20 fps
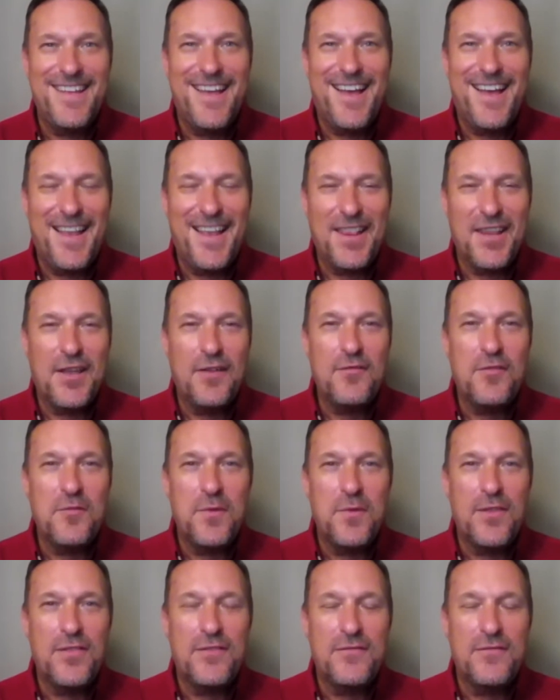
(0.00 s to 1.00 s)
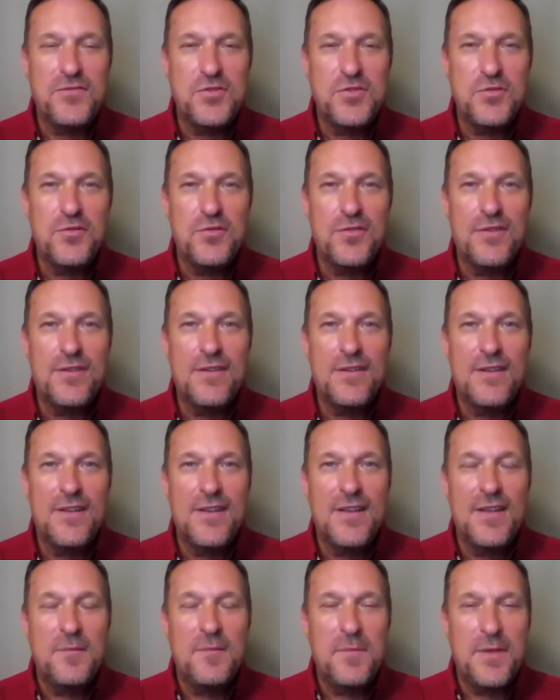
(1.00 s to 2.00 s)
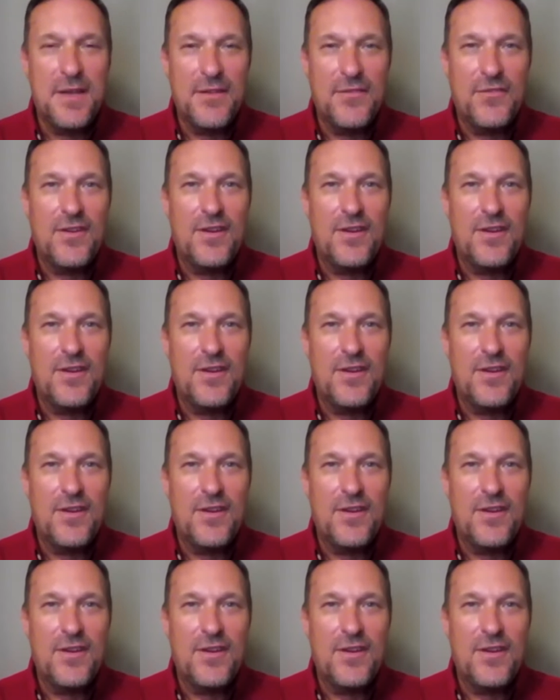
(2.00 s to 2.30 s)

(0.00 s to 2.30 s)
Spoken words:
I love the month of June because